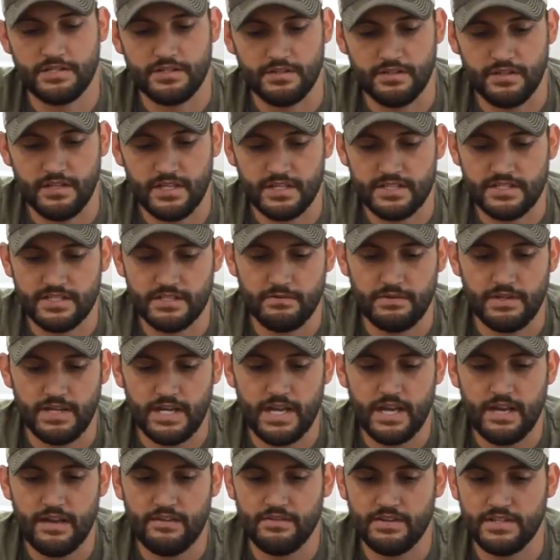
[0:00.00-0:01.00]
so the next thing we
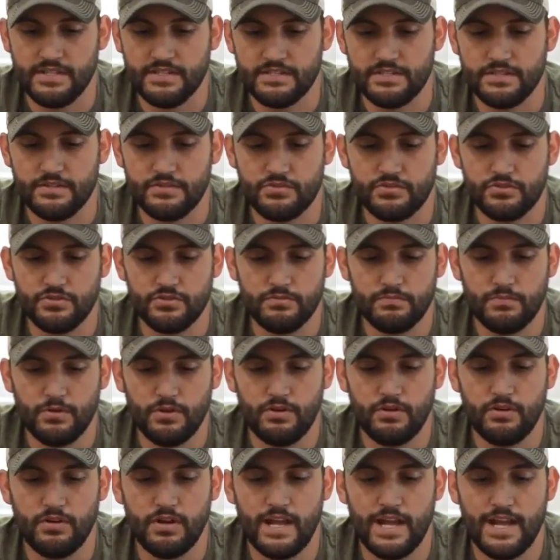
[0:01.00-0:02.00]
have is the
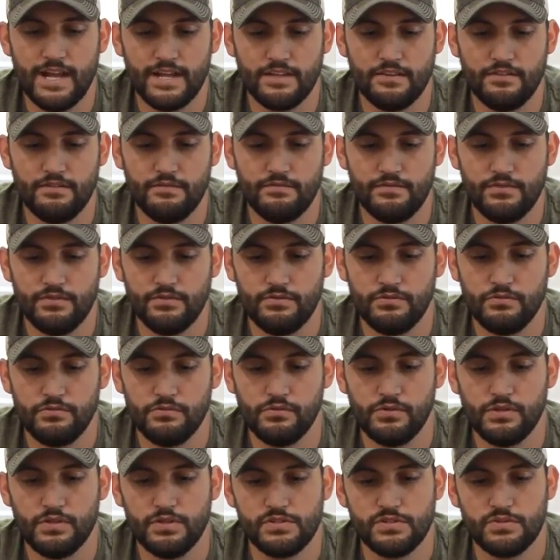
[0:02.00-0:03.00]
Truball
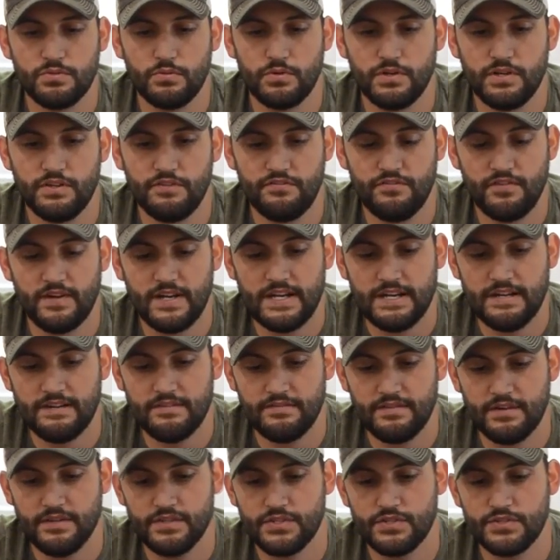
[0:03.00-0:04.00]
Accuvu
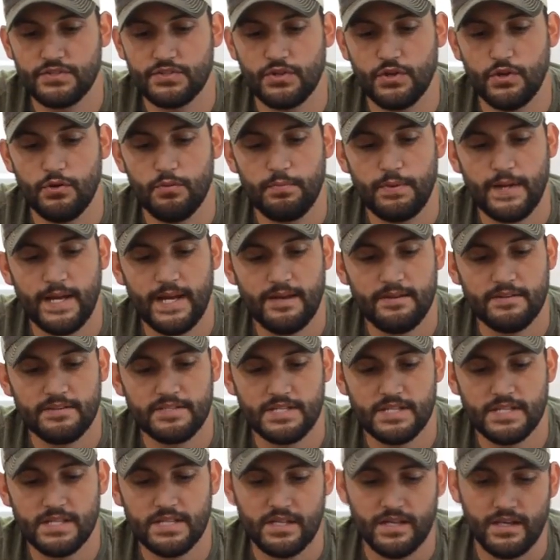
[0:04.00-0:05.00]
25 scope
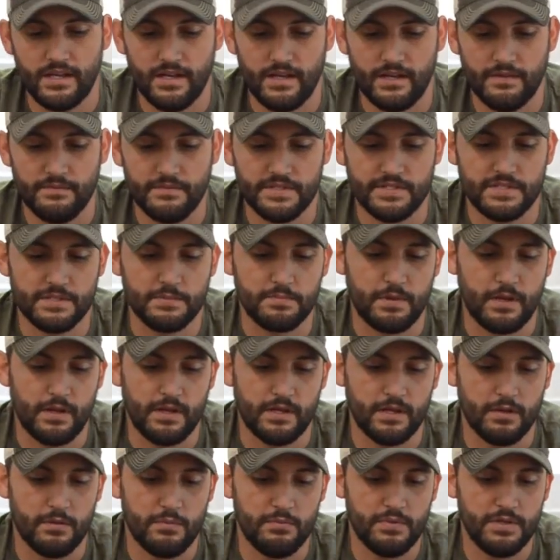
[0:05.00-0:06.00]
housing. This is
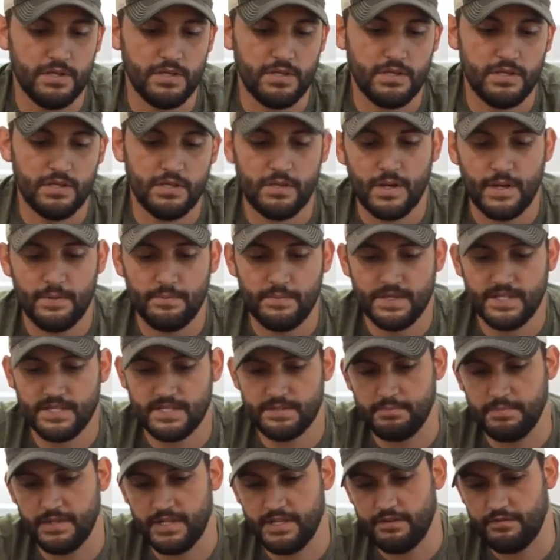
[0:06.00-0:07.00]
probably going to be my
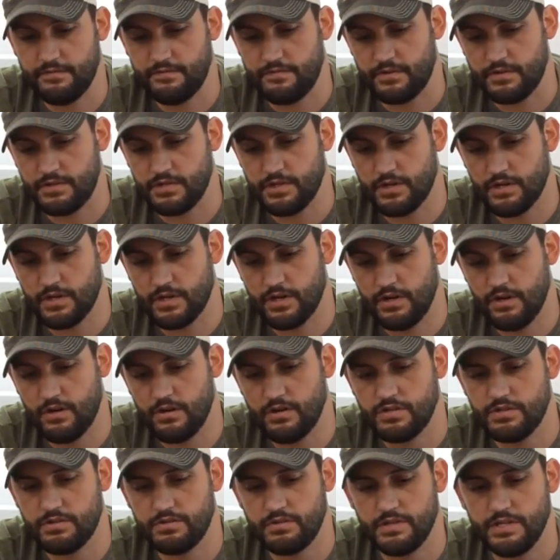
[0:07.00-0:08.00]
best bet for target
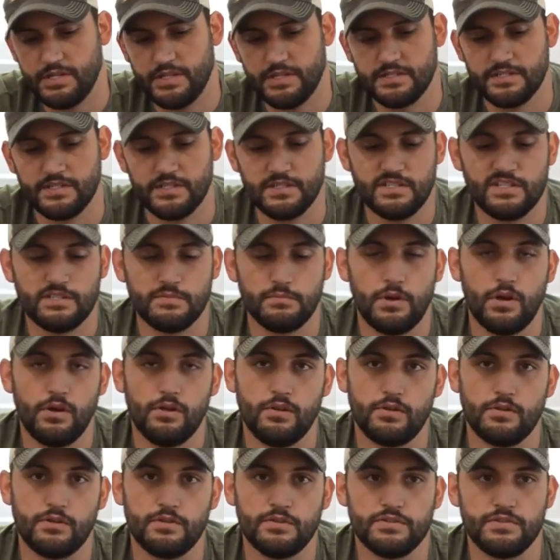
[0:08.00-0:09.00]
archery because it's
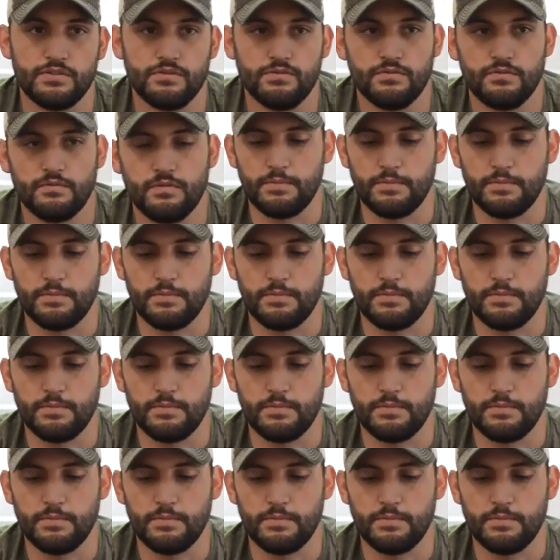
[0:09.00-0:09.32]
smaller. So